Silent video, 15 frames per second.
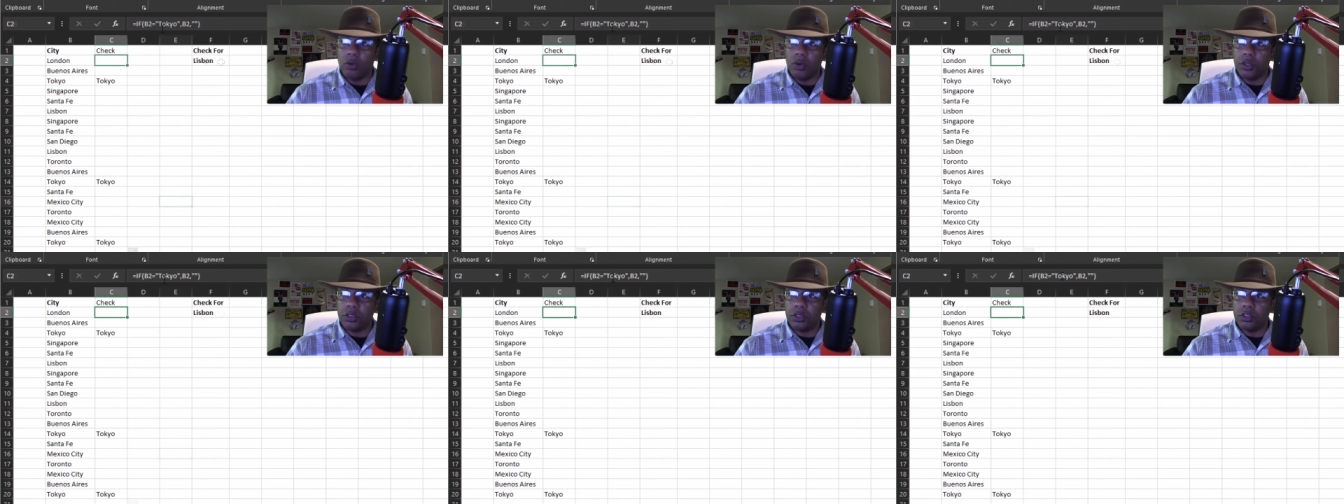
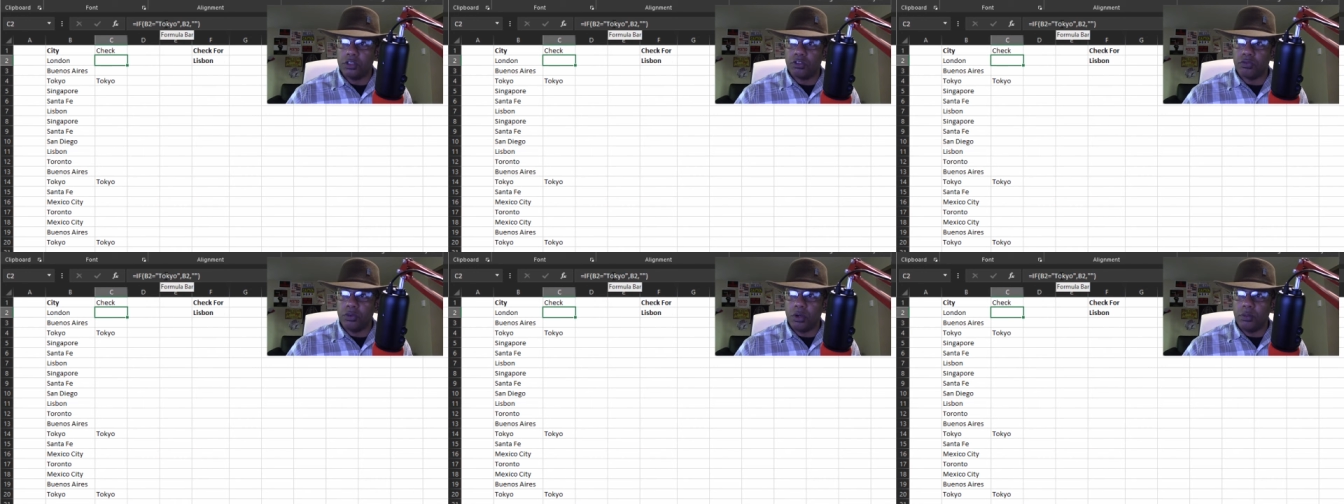into this
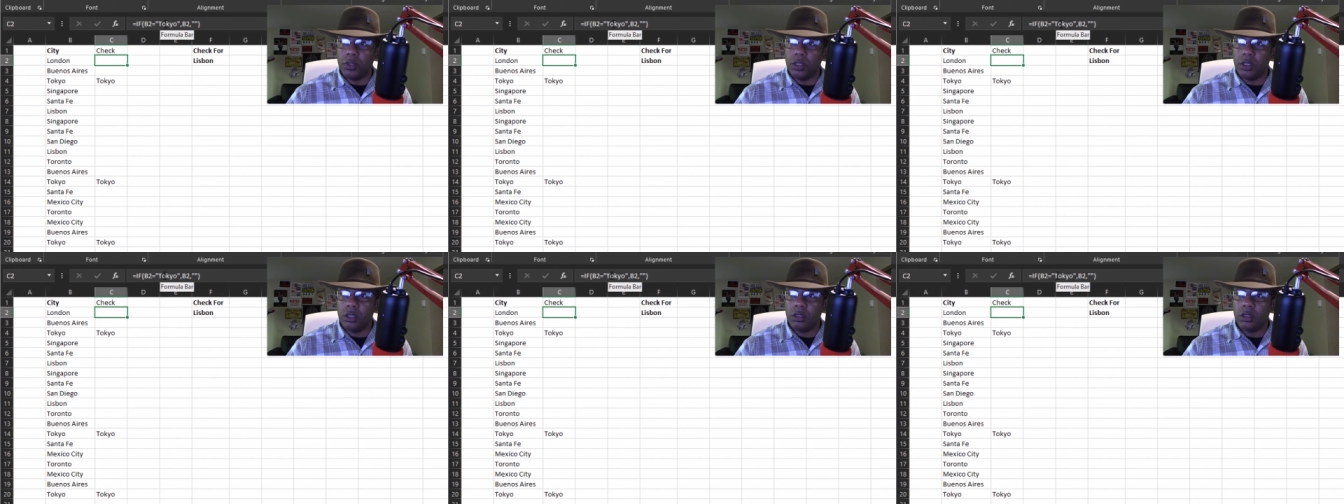
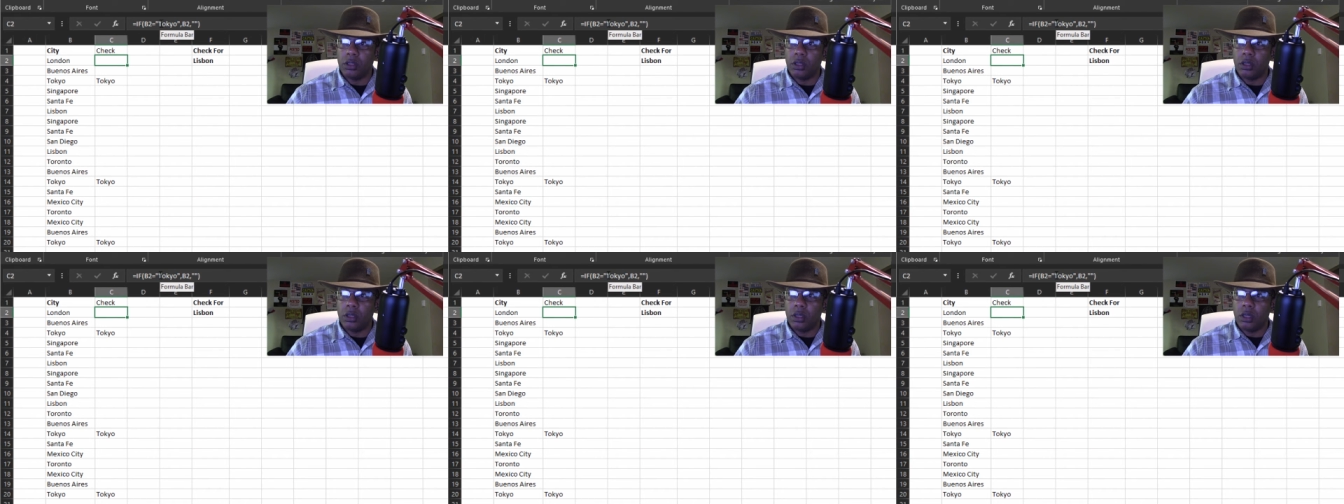formula
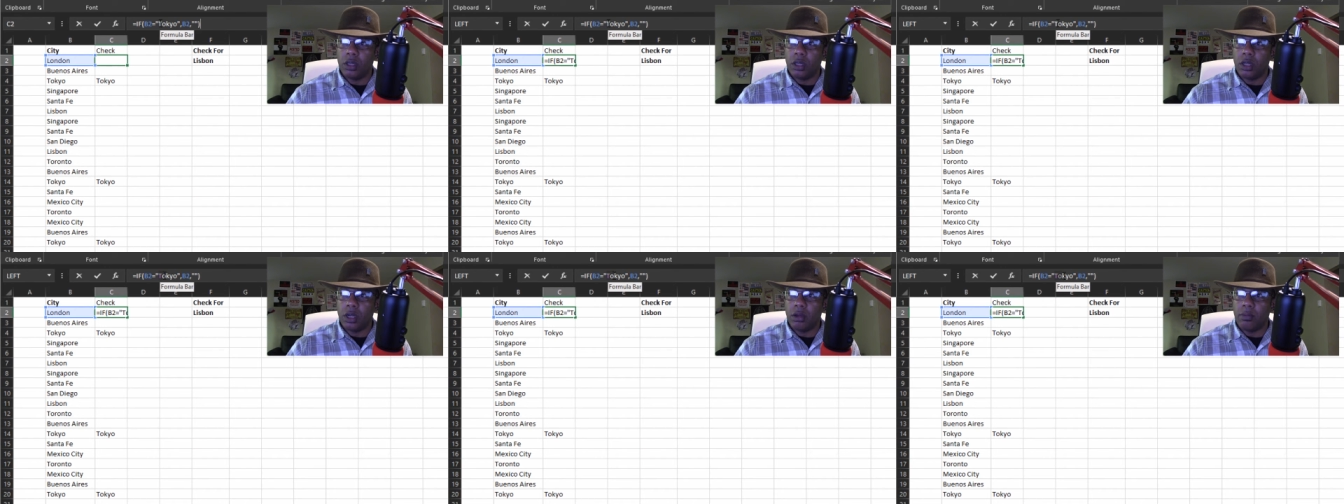
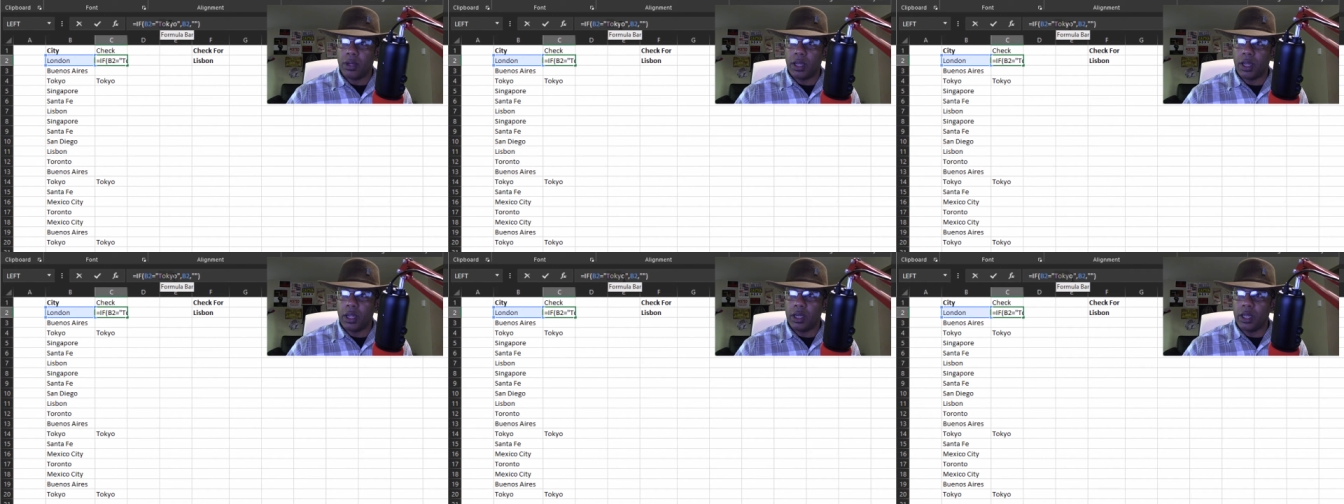and I'm going to
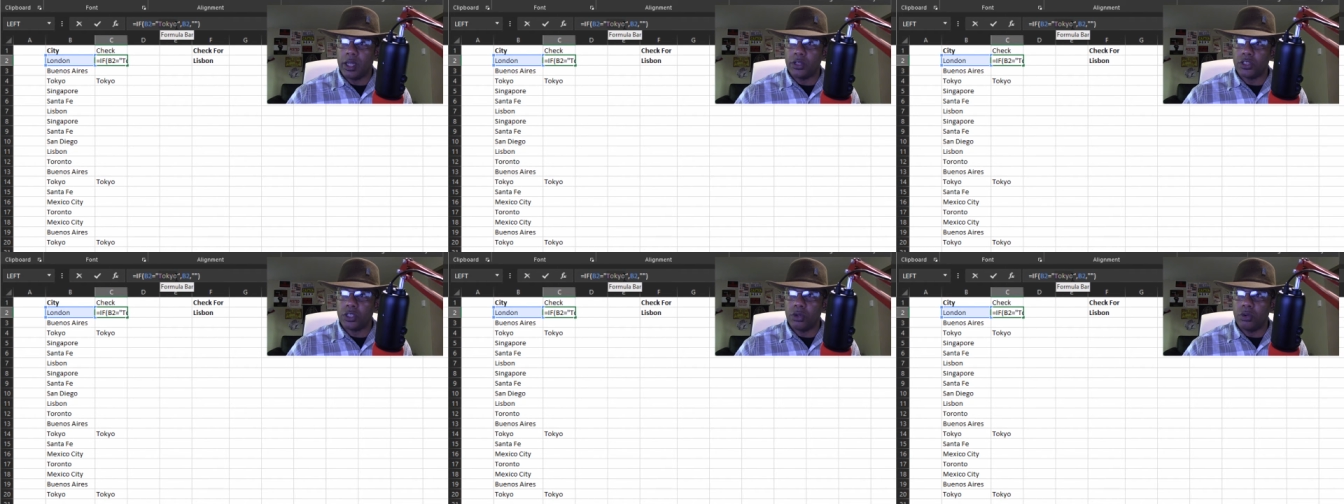
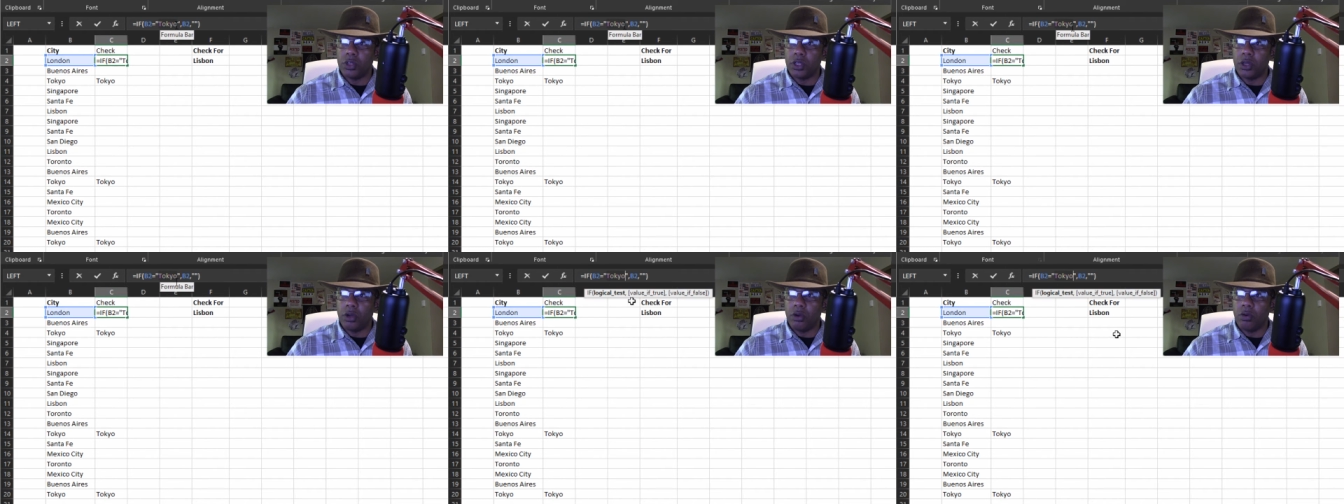highlight
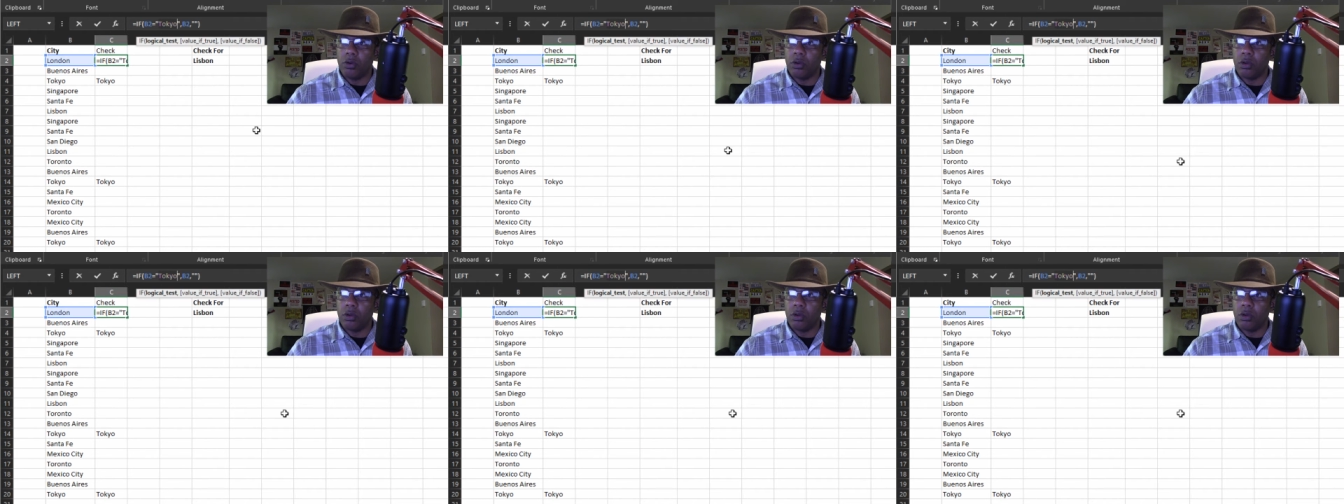Tokyo